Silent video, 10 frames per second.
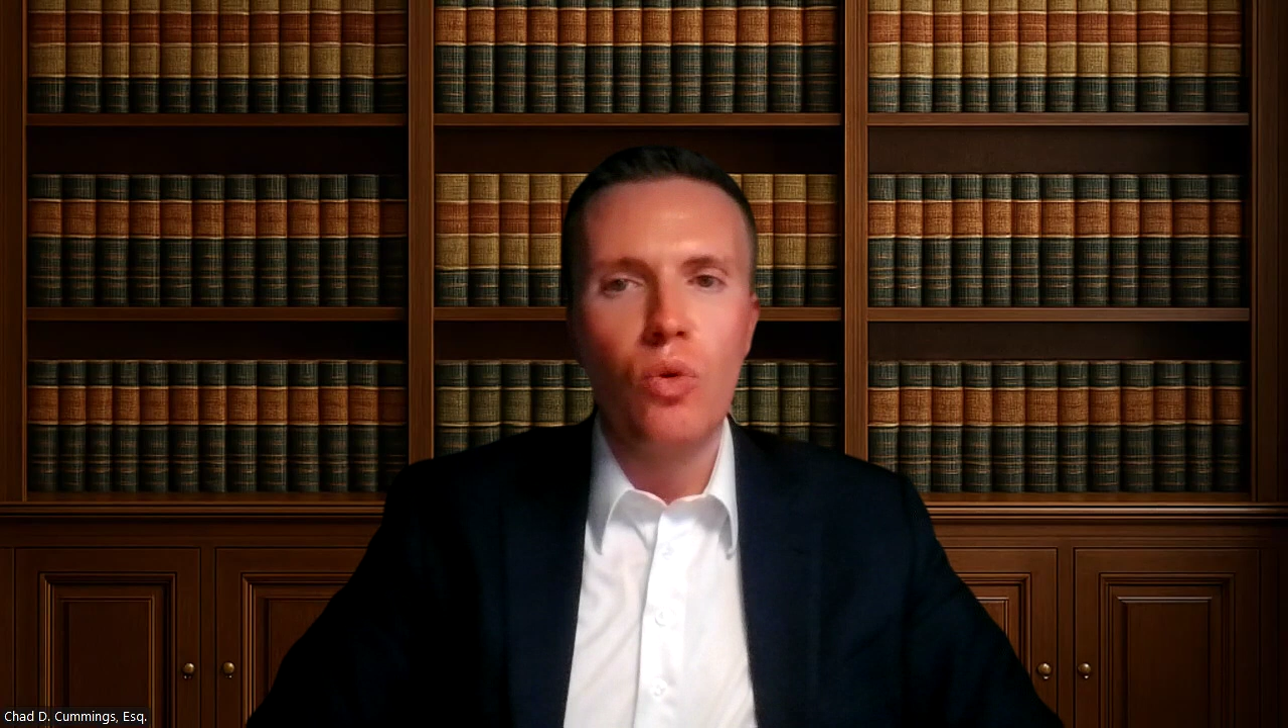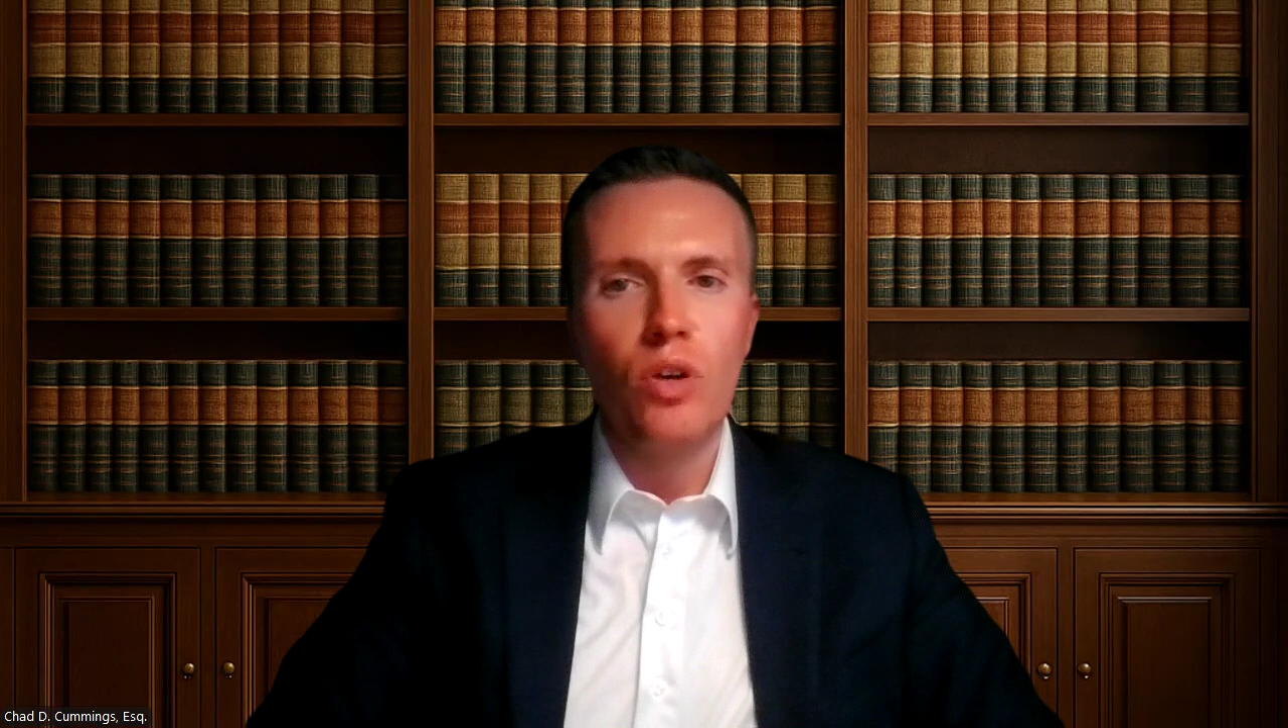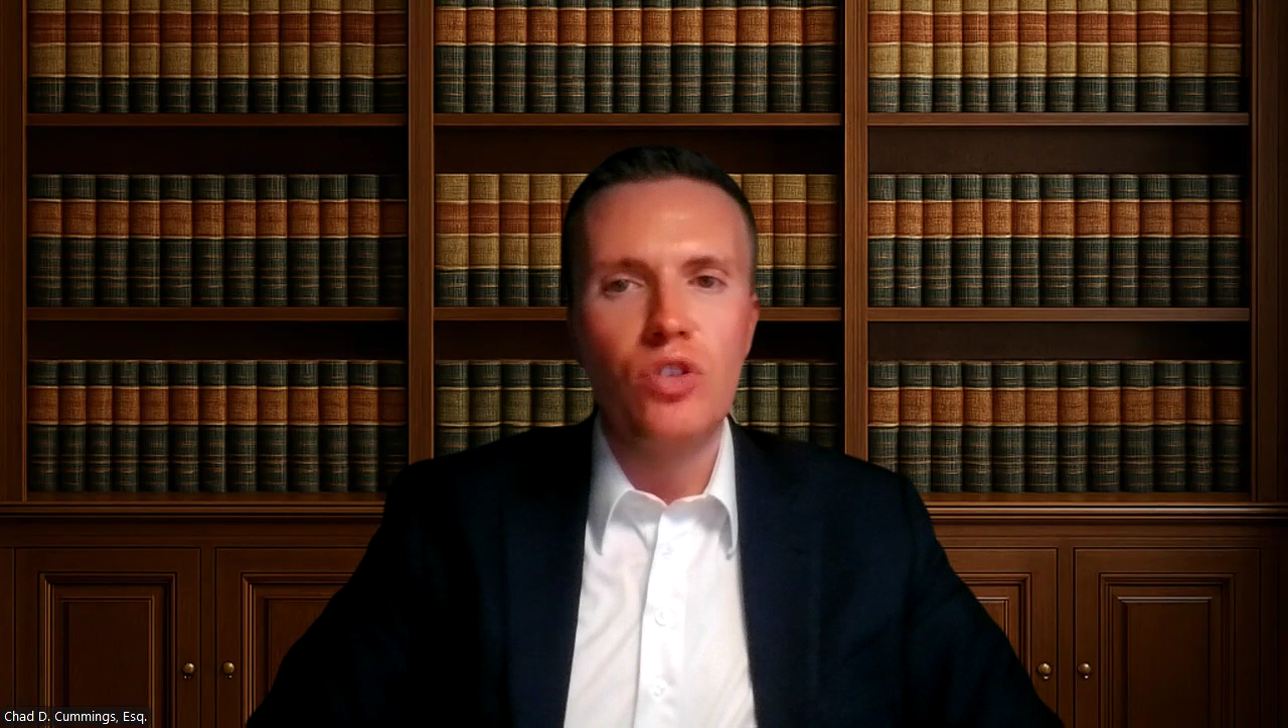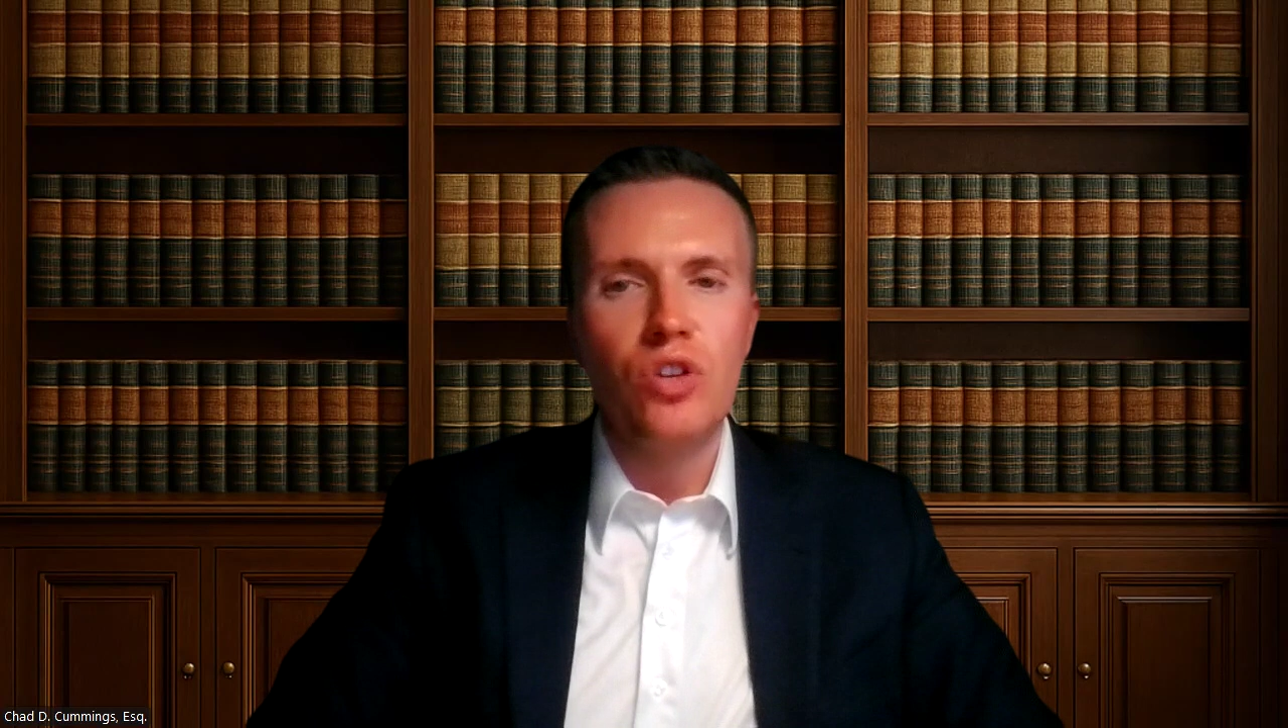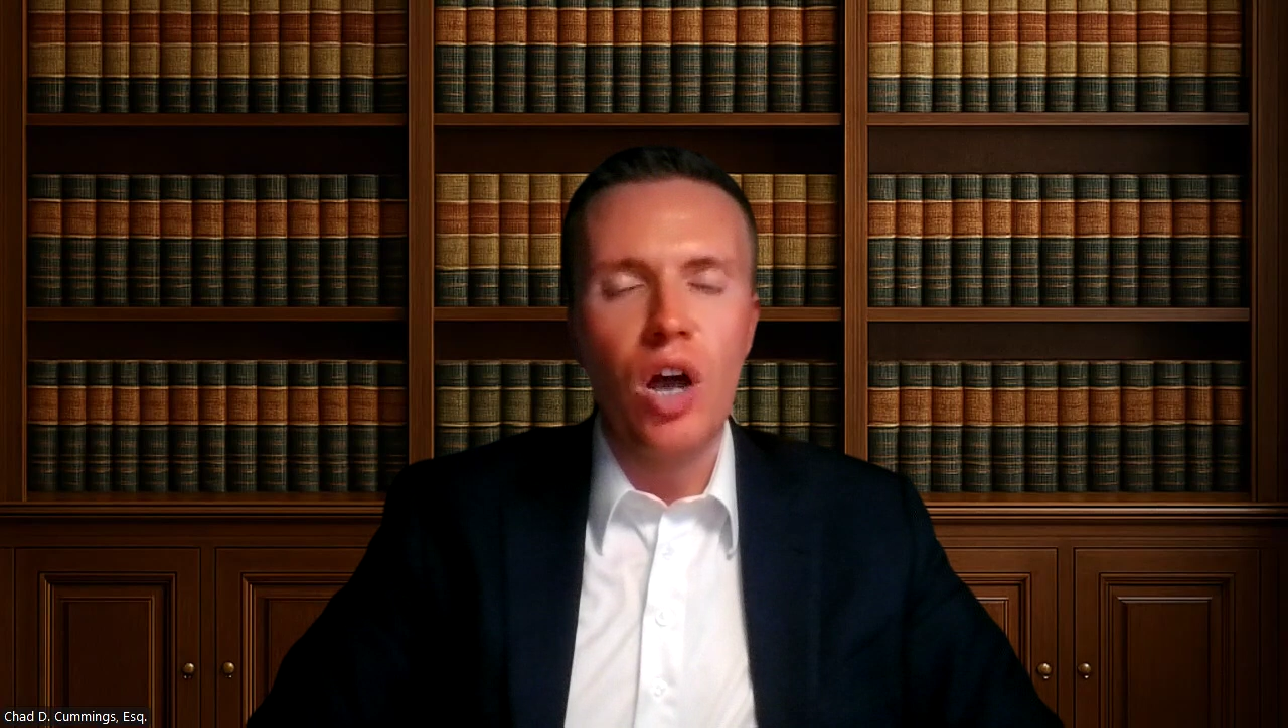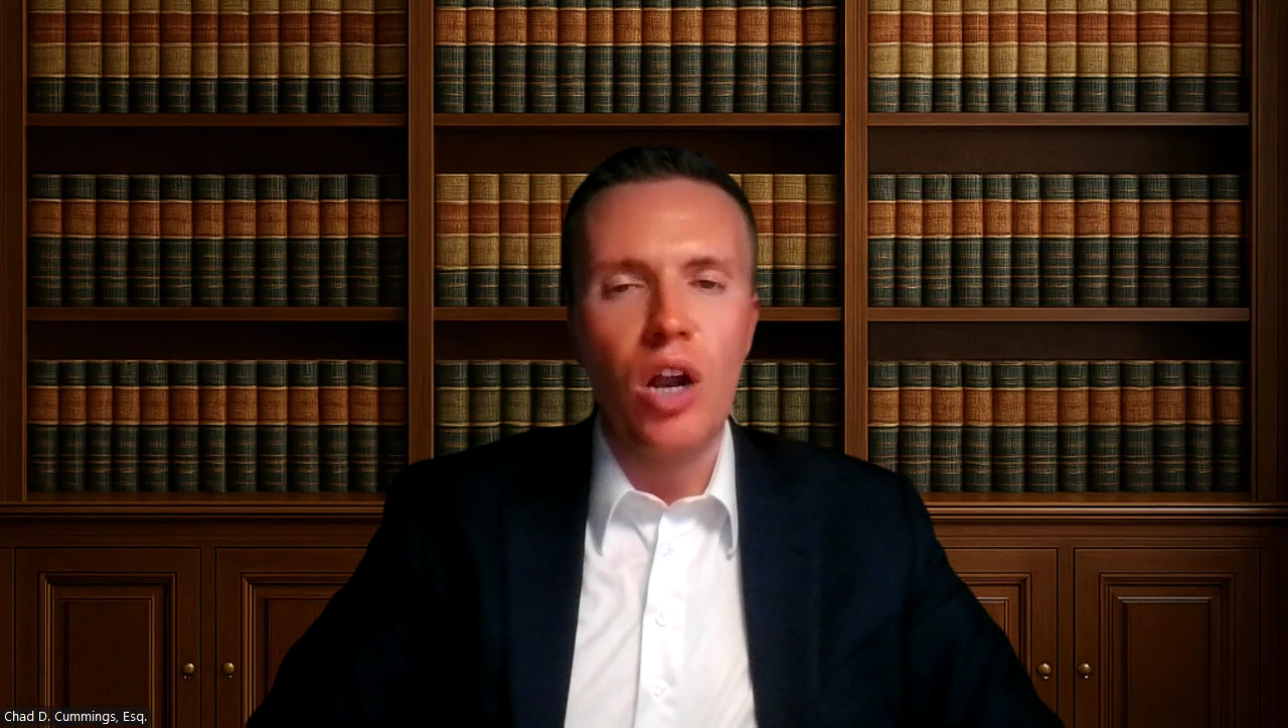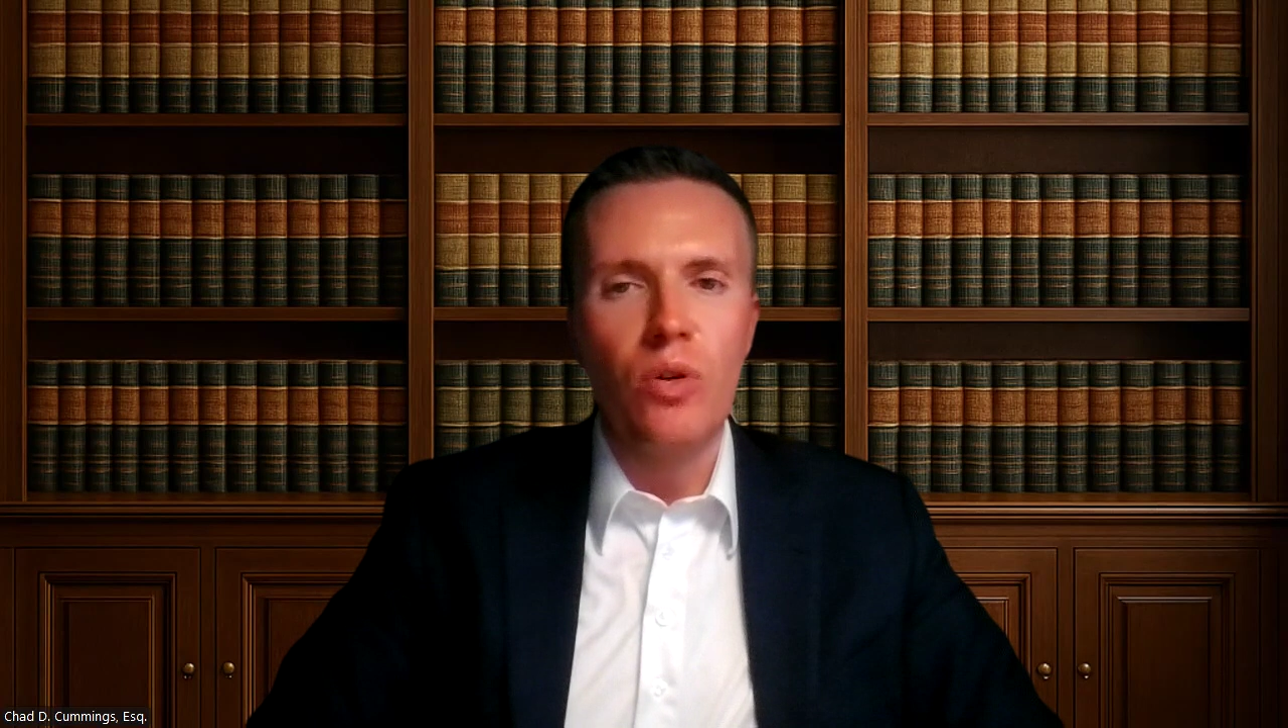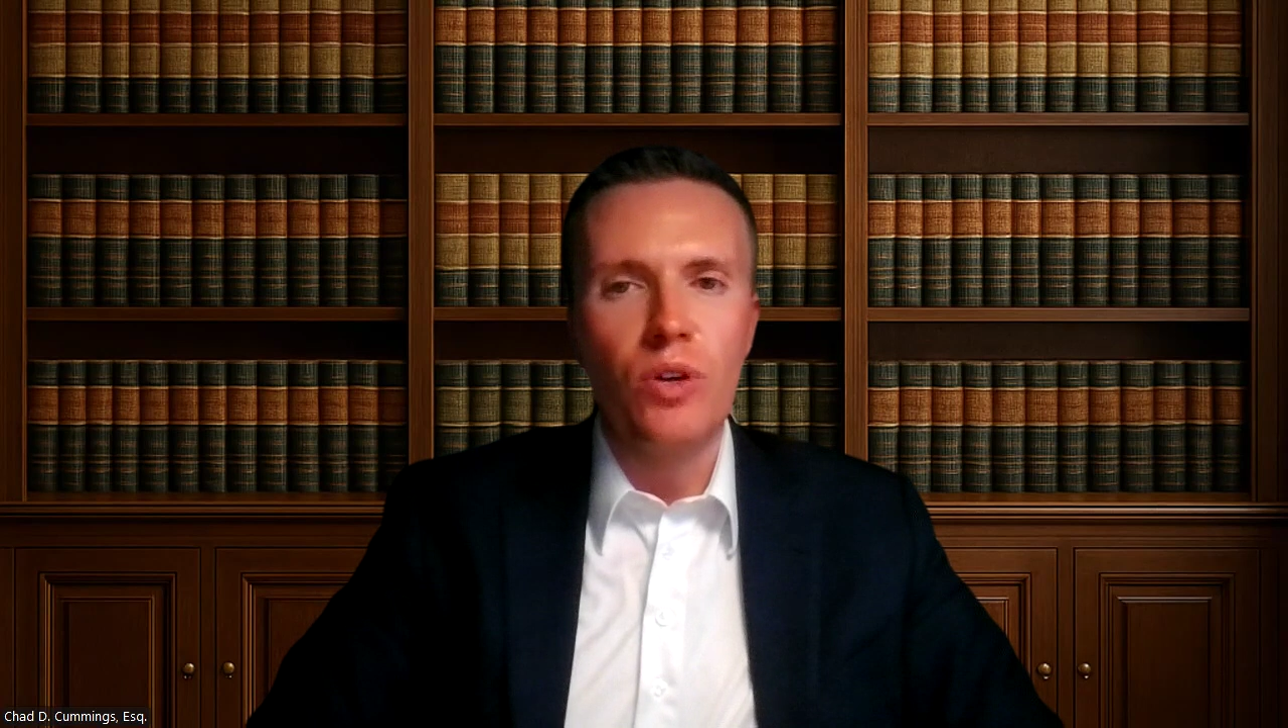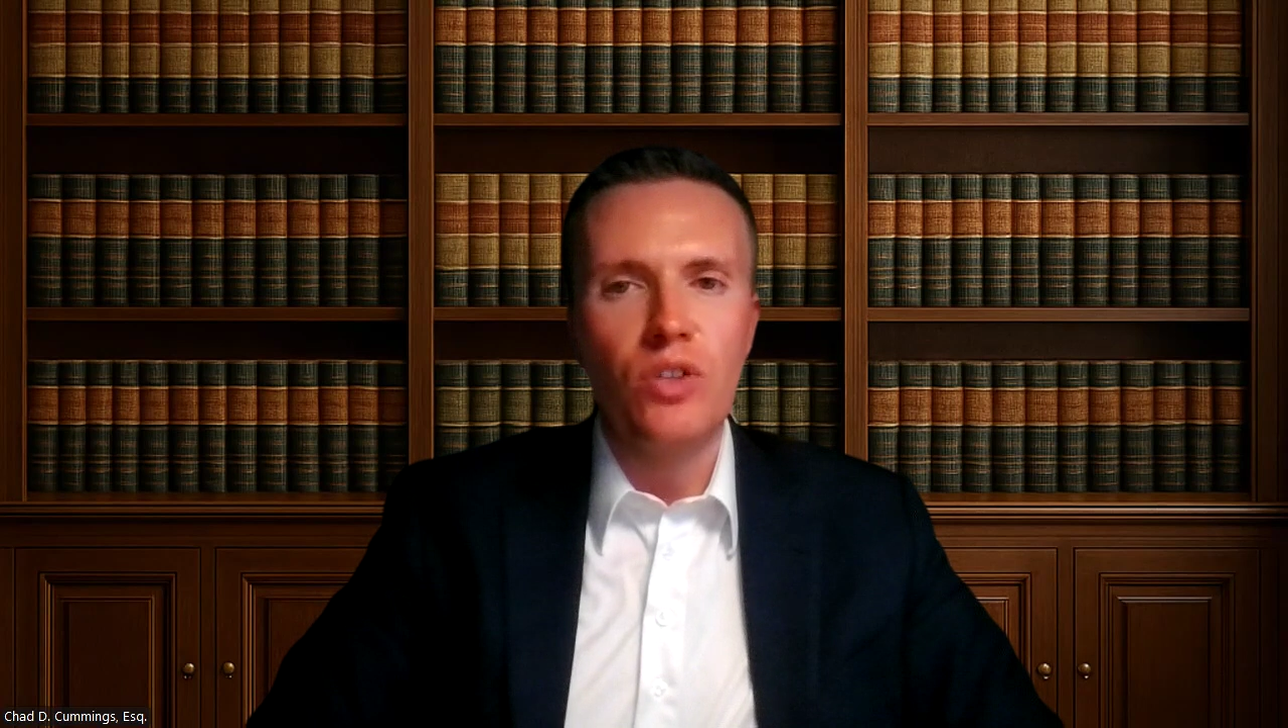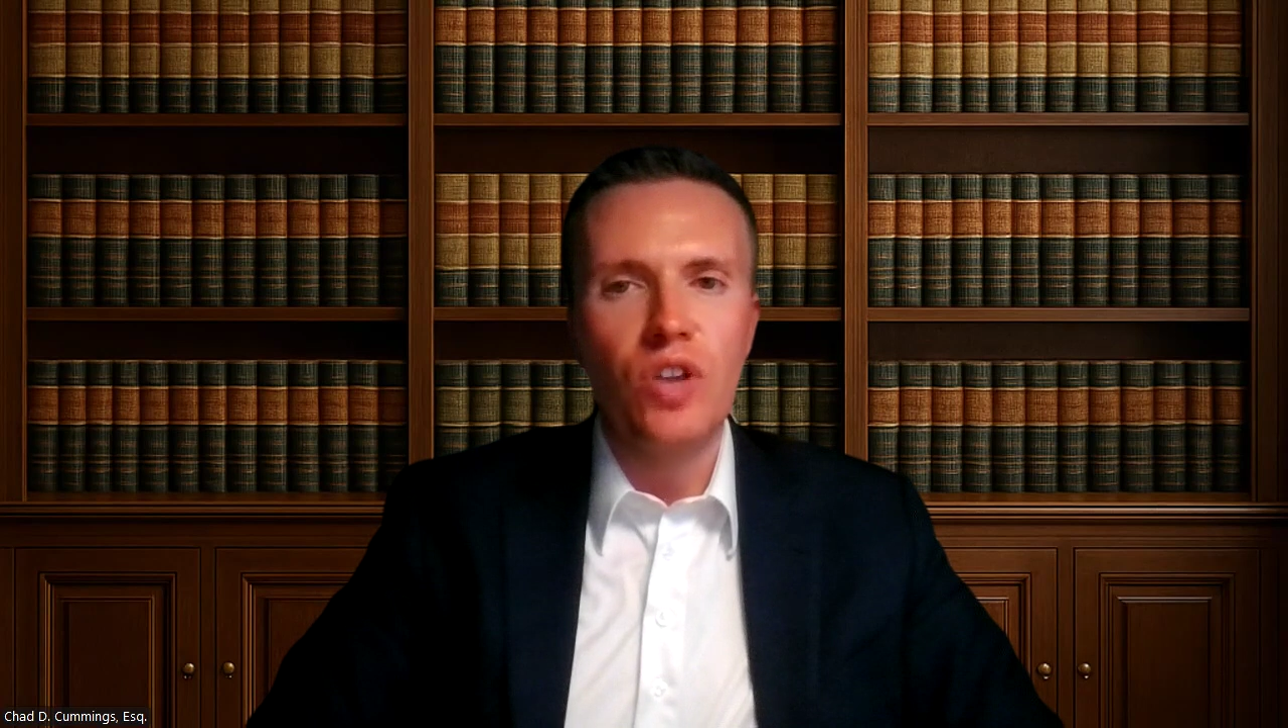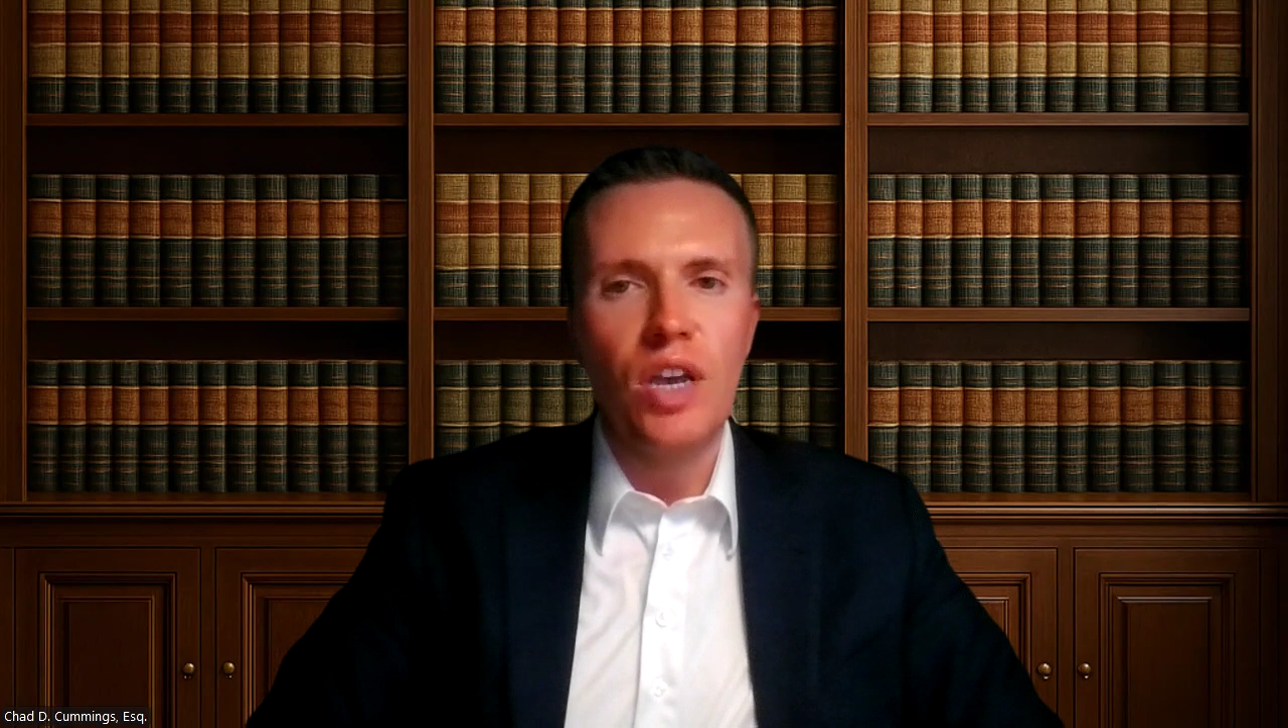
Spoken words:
risk tolerance,